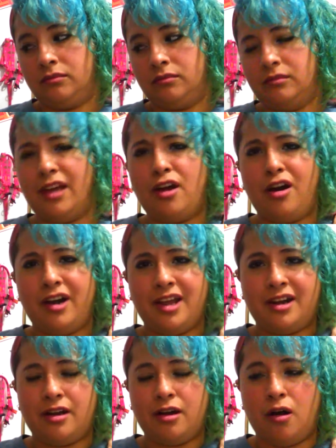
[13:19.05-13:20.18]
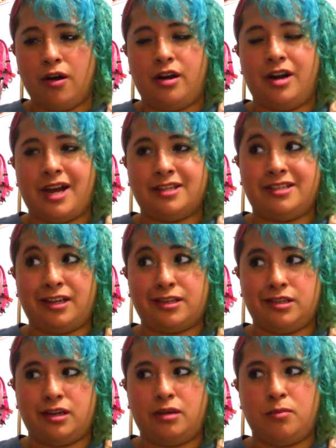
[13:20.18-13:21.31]
Not hotter as
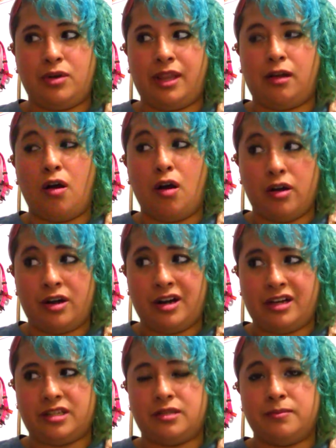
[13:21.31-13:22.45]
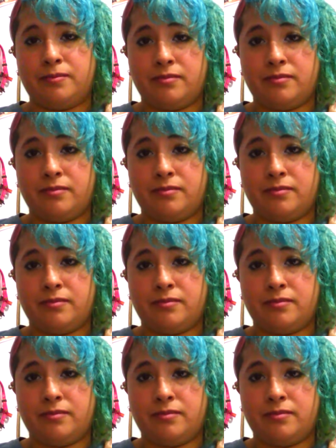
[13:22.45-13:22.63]
sexier, more like hotter as